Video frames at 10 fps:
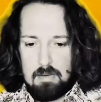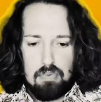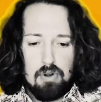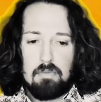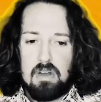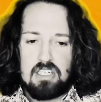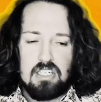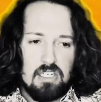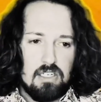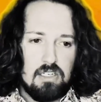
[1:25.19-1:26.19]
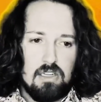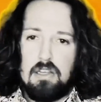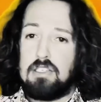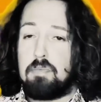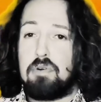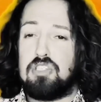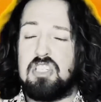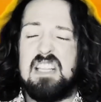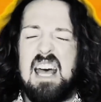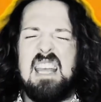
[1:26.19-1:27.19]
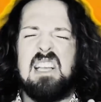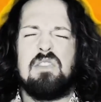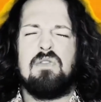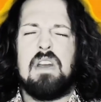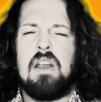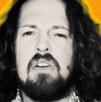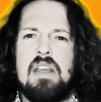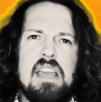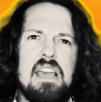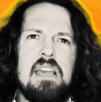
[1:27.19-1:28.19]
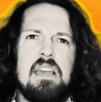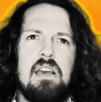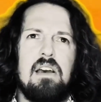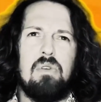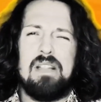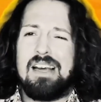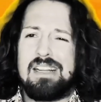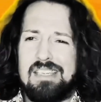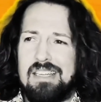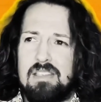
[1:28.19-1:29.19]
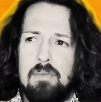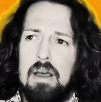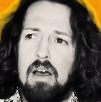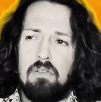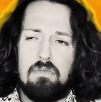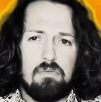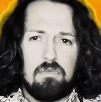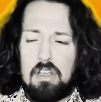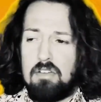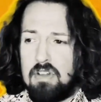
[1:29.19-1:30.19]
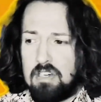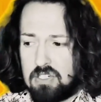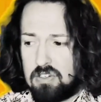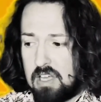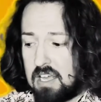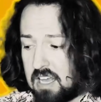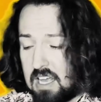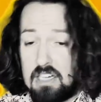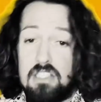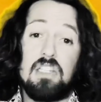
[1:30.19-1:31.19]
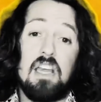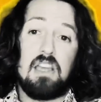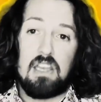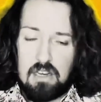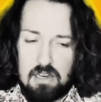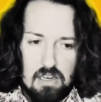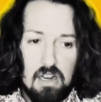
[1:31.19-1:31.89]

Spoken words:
Pretty much is a person that is very reluctant about the adventure that Kate is taking.